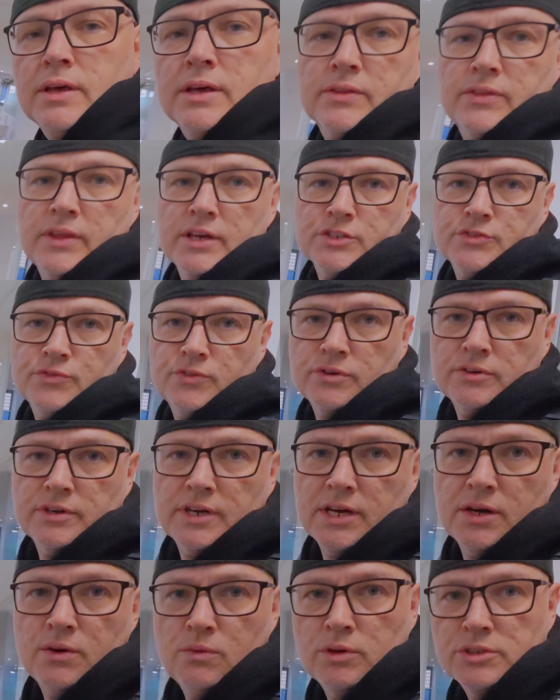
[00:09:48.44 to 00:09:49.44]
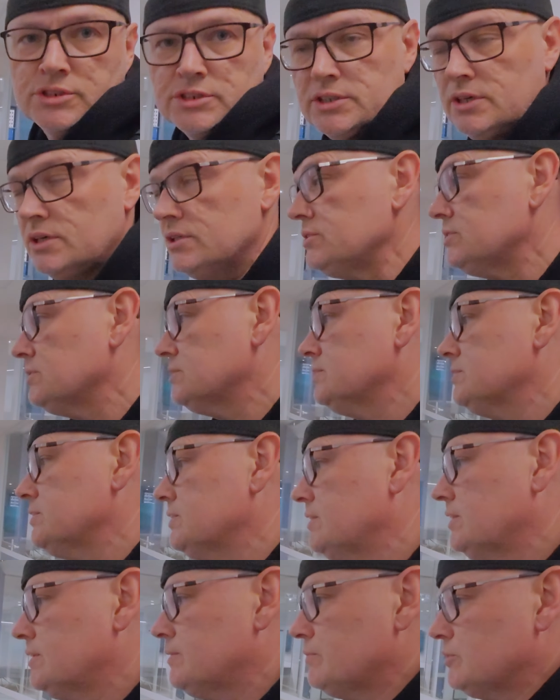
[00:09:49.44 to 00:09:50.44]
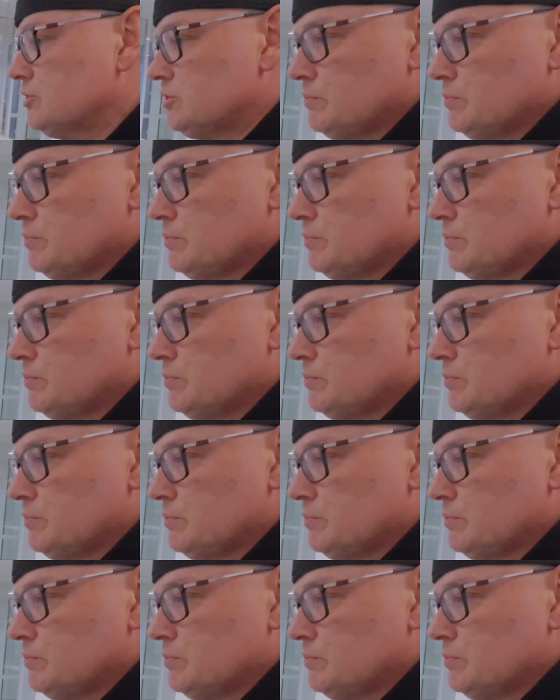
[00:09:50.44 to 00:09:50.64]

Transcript: Thanks for watching, guys. Much